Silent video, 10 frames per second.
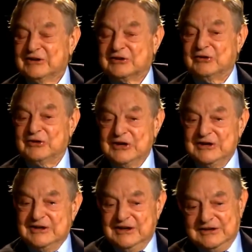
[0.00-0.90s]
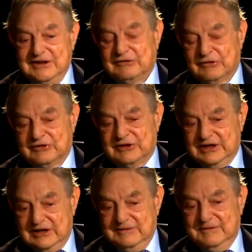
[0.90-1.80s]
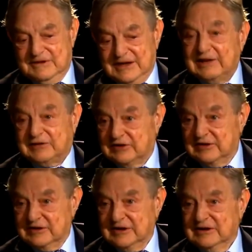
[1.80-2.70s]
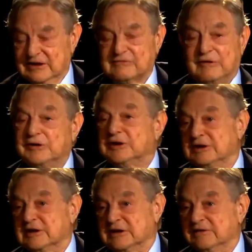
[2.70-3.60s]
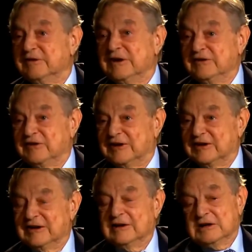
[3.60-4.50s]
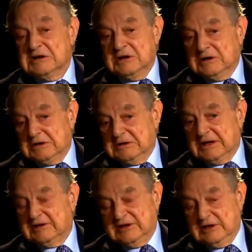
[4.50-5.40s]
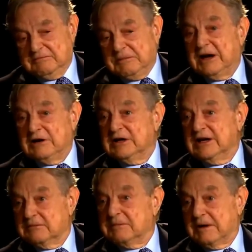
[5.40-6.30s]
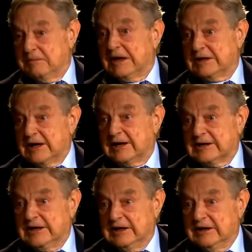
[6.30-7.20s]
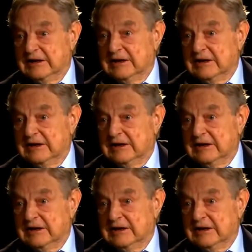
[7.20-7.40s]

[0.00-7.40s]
So this was the lesson, a quantitative easing, let's say pioneered by Bernanke,